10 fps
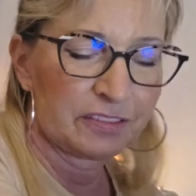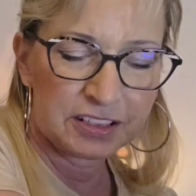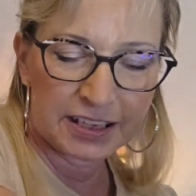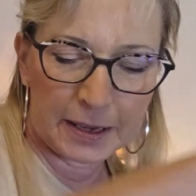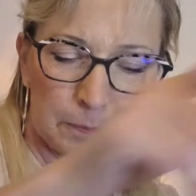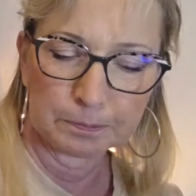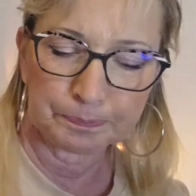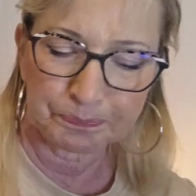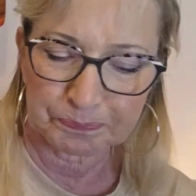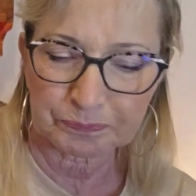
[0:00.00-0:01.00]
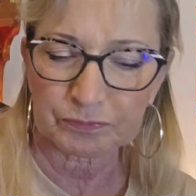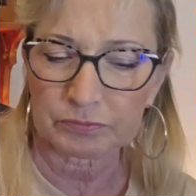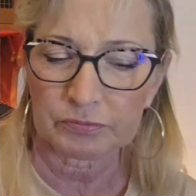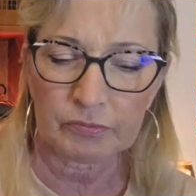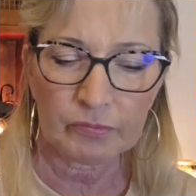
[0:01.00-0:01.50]
of a 10.
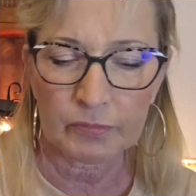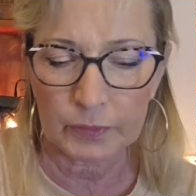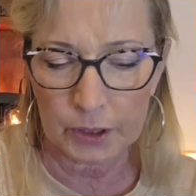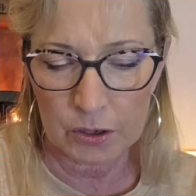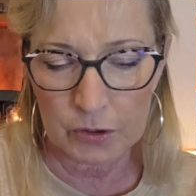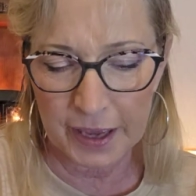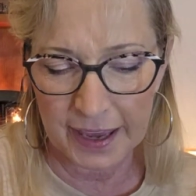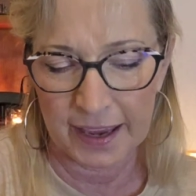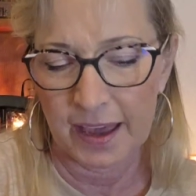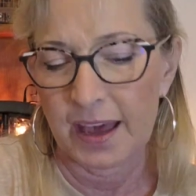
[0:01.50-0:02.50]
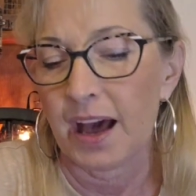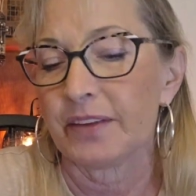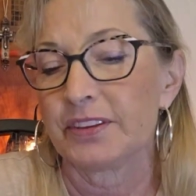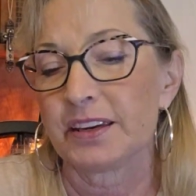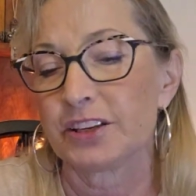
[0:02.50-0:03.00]
Okay,
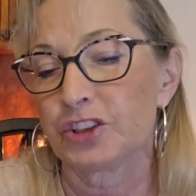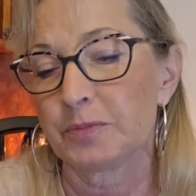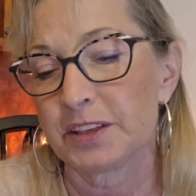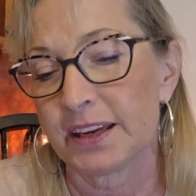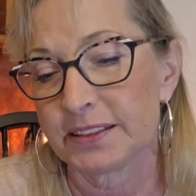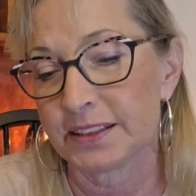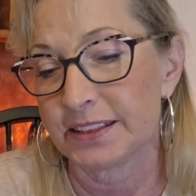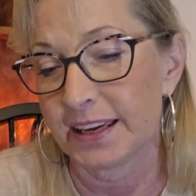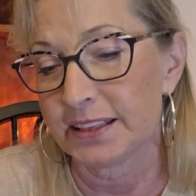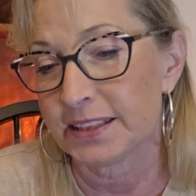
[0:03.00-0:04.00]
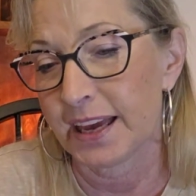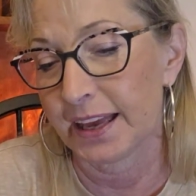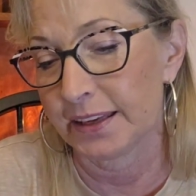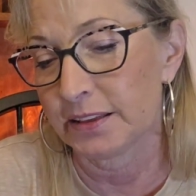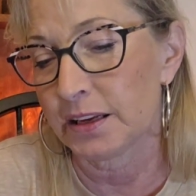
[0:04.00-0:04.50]
and then I jumped ahead to day
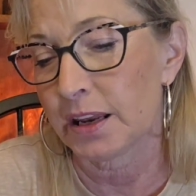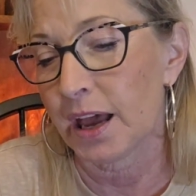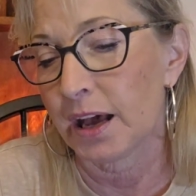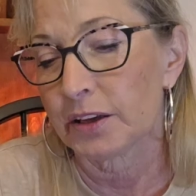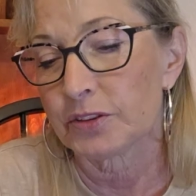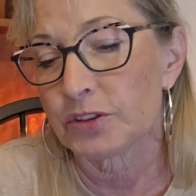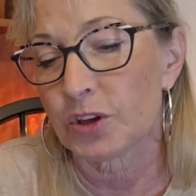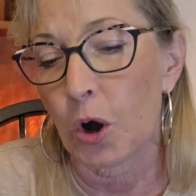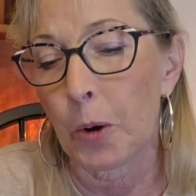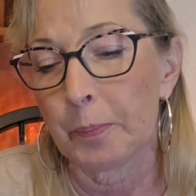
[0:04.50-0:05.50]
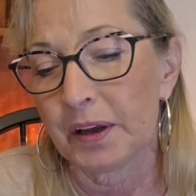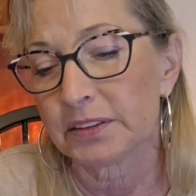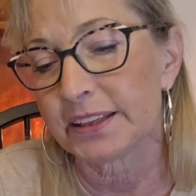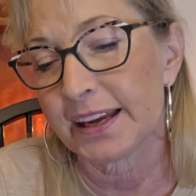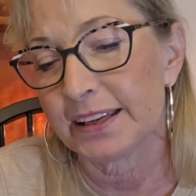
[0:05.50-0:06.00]
10. So
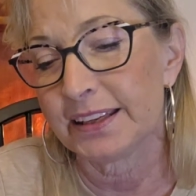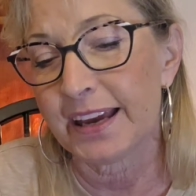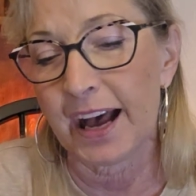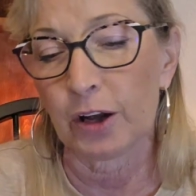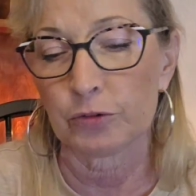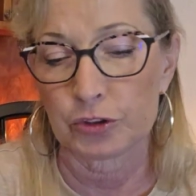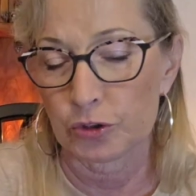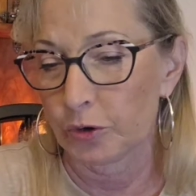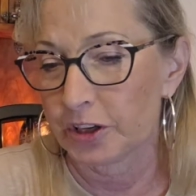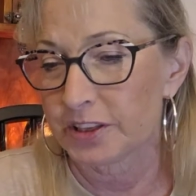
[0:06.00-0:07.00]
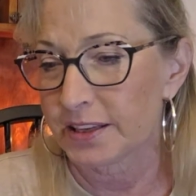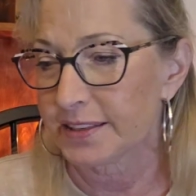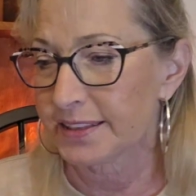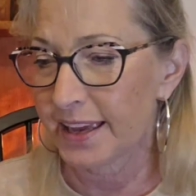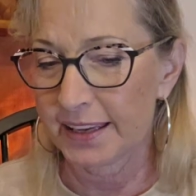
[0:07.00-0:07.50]
Melt Any Outdoors
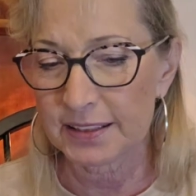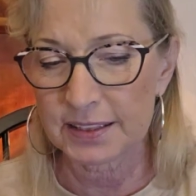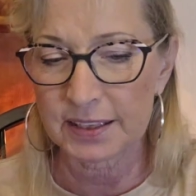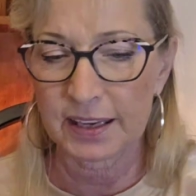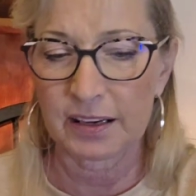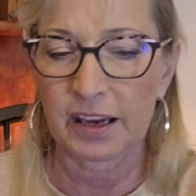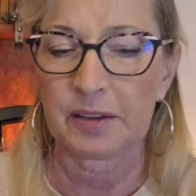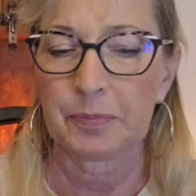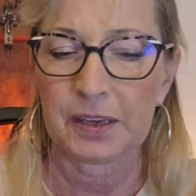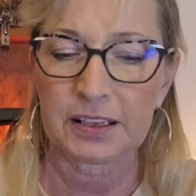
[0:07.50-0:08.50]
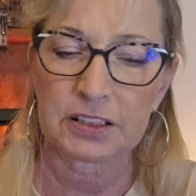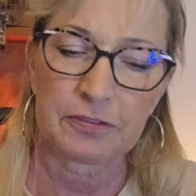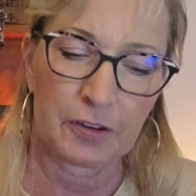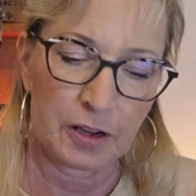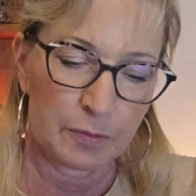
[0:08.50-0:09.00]
Scent. And I picked
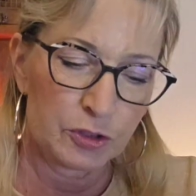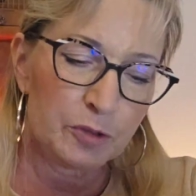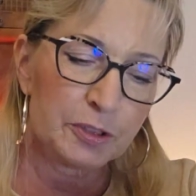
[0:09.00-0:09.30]
from Super